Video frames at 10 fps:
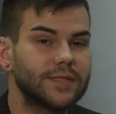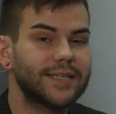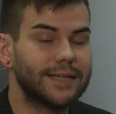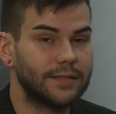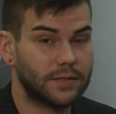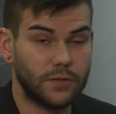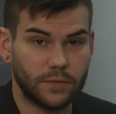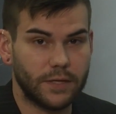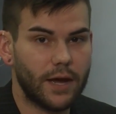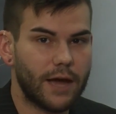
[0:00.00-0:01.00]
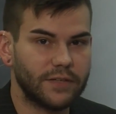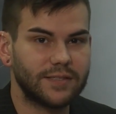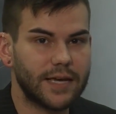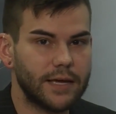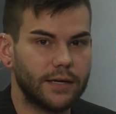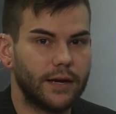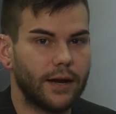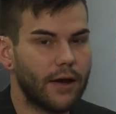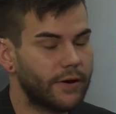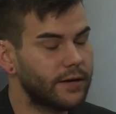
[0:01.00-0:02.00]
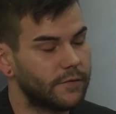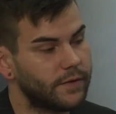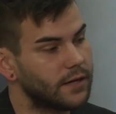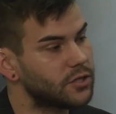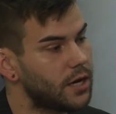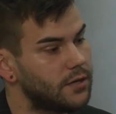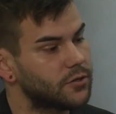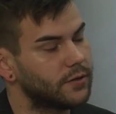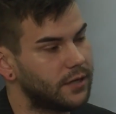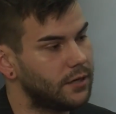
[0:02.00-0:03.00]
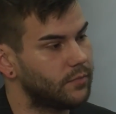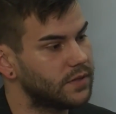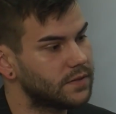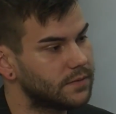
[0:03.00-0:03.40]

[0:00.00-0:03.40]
Senate, have a say in, and how can it affect change on campus?